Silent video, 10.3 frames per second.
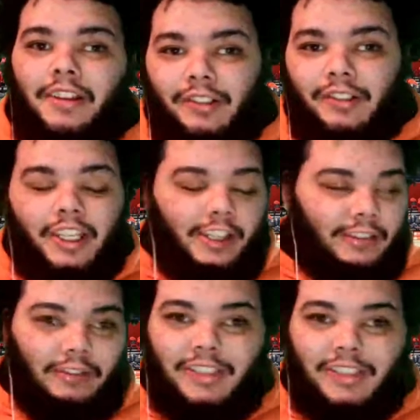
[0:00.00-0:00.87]
games,
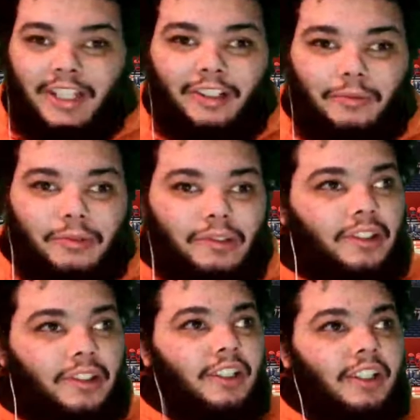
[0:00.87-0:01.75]
they were terrible.
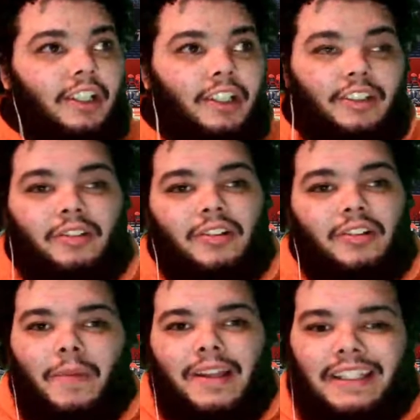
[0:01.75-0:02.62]
No,
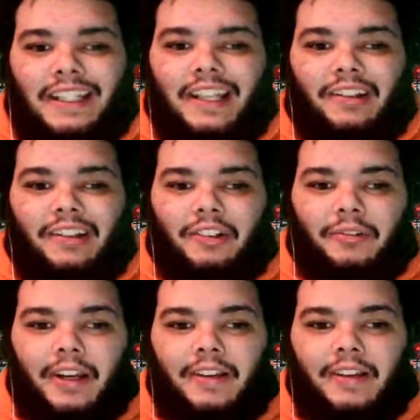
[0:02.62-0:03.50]
nobody liked the Illinois
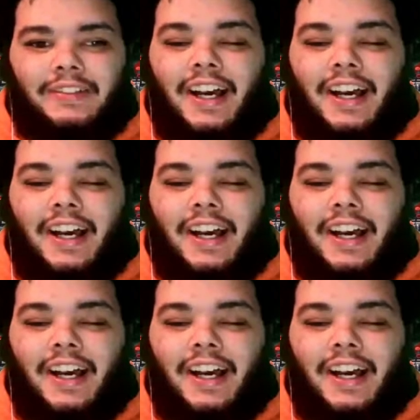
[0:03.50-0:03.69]
refs.